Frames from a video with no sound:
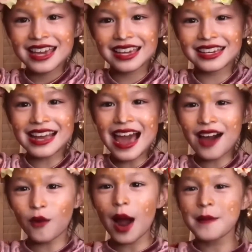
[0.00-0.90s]
And
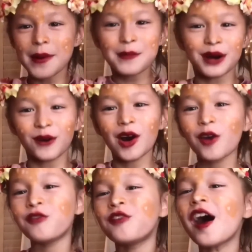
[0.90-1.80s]
now I'm a
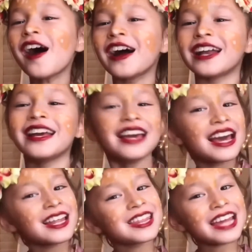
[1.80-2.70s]
Boho Fawn.
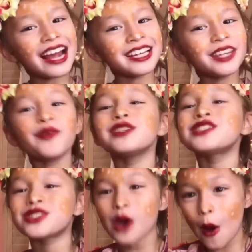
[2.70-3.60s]
Thank you
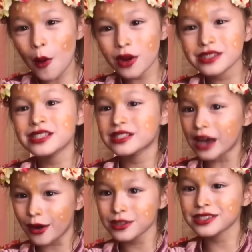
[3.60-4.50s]
so
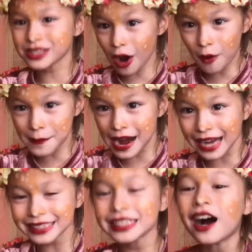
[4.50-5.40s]

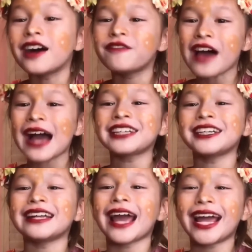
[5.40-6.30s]
much,
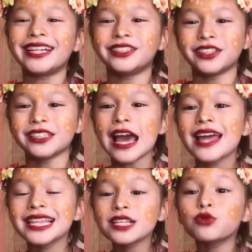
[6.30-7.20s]
Fashion Angels.
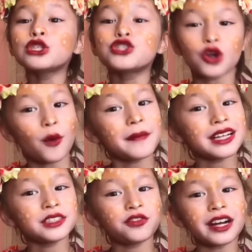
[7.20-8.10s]
This was so
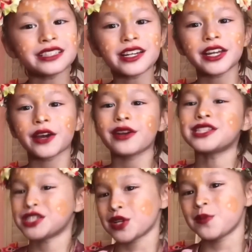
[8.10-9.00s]
much fun to do
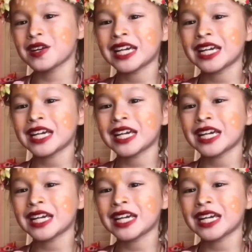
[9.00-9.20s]
and super